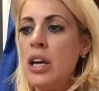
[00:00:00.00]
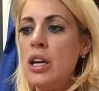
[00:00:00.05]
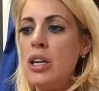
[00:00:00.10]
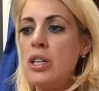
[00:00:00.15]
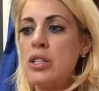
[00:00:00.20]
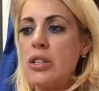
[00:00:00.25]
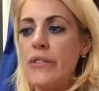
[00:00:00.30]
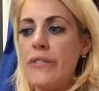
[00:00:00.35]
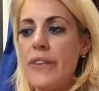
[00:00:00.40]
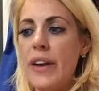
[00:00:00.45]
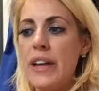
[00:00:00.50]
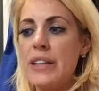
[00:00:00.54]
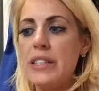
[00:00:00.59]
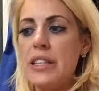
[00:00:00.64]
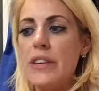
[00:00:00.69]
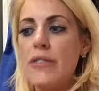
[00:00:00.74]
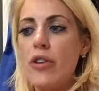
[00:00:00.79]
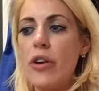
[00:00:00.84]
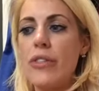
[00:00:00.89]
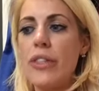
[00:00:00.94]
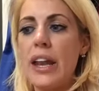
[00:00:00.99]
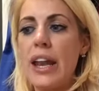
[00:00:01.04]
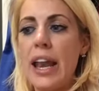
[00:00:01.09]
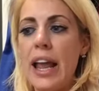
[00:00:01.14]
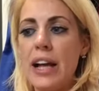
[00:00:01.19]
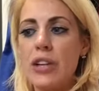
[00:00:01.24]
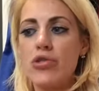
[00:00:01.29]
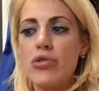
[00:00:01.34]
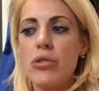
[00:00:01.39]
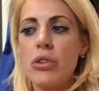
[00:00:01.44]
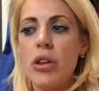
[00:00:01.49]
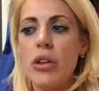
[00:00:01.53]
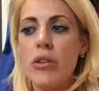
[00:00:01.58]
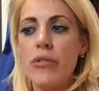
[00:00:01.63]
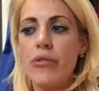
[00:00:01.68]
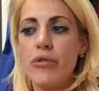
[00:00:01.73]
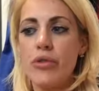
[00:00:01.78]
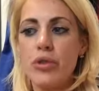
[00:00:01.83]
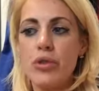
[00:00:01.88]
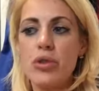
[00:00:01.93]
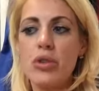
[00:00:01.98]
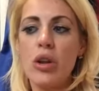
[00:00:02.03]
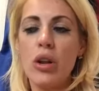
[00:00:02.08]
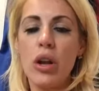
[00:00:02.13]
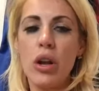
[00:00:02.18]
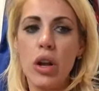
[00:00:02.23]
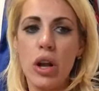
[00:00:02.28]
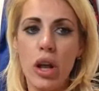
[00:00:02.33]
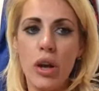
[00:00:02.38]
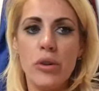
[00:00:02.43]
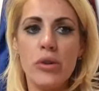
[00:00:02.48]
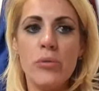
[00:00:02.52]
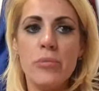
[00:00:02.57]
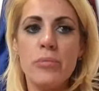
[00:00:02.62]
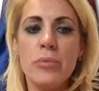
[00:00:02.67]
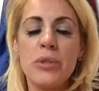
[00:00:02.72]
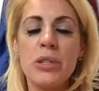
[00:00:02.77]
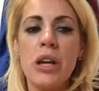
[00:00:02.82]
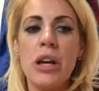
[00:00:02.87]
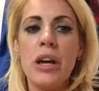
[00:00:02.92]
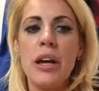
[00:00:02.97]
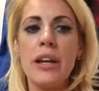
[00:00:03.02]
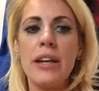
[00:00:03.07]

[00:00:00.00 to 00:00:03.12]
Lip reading: So firstly, you've got the lateral frontal lobes.